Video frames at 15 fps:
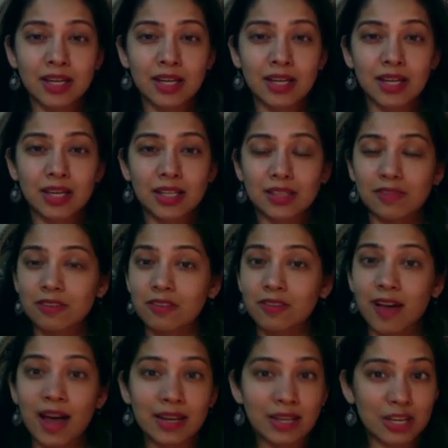so if you've
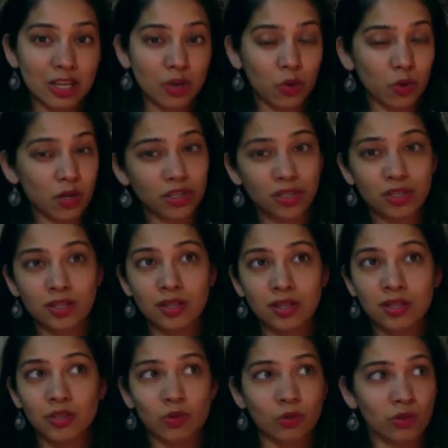had any questions
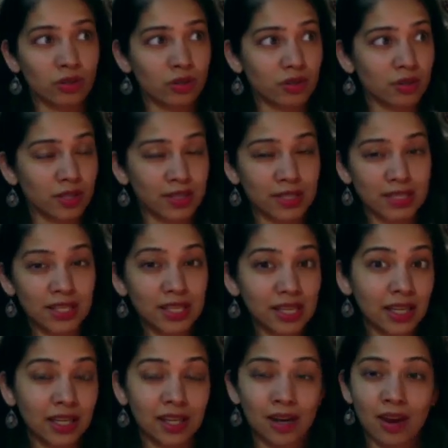or is seeking
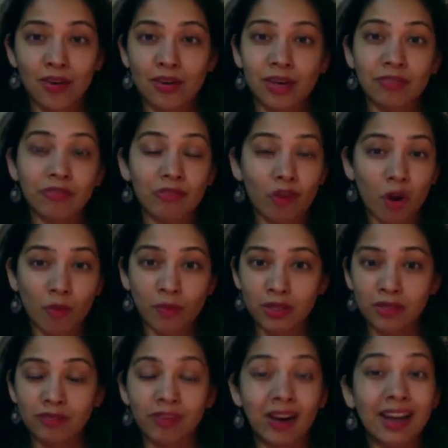clarity from the
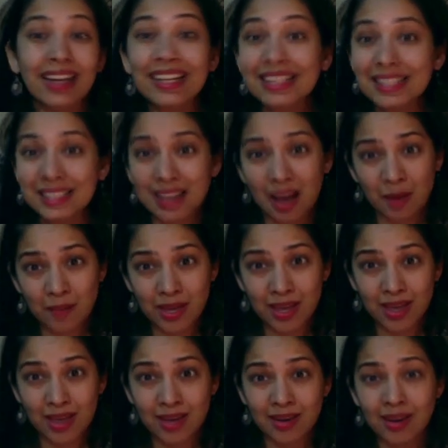divine, it's coming
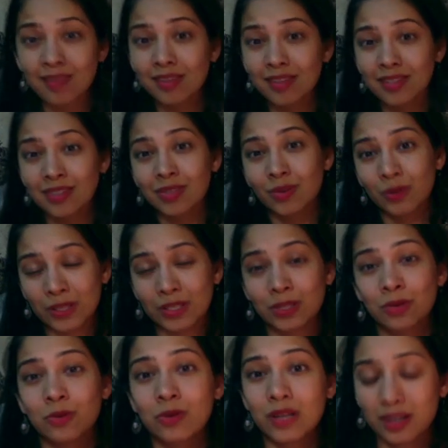in. And this is
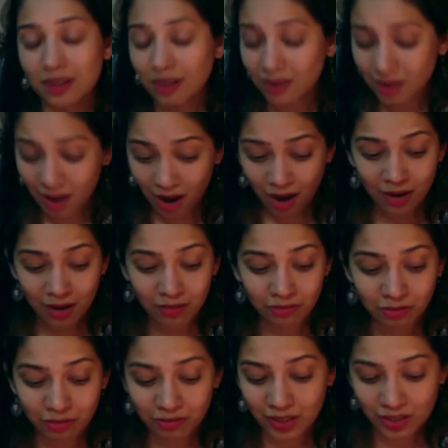also a card for
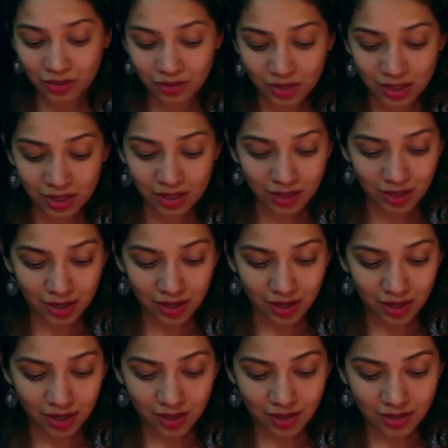victory.
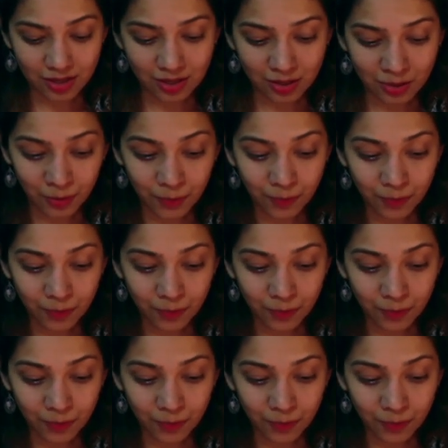So